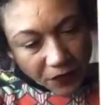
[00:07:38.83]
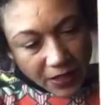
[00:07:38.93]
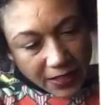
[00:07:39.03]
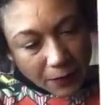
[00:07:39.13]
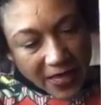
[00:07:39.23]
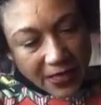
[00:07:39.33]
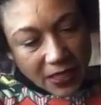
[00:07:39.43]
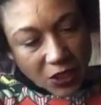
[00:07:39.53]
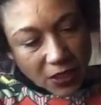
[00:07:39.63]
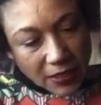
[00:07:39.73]
this
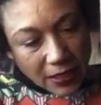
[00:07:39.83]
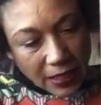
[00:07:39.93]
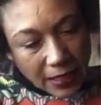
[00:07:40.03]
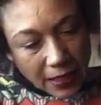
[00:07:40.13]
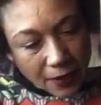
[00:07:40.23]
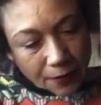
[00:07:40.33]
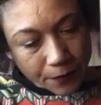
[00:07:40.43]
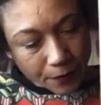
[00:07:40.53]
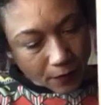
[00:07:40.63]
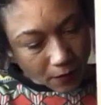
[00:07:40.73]
message is clear.
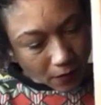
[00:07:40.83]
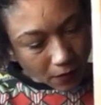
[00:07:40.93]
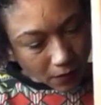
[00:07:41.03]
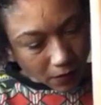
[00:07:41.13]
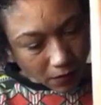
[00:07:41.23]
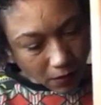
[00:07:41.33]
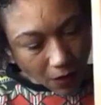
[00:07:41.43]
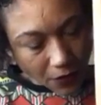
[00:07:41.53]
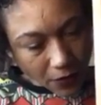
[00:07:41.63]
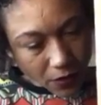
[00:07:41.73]

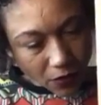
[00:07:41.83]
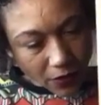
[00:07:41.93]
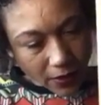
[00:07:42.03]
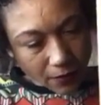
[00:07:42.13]
Oh no, sorry.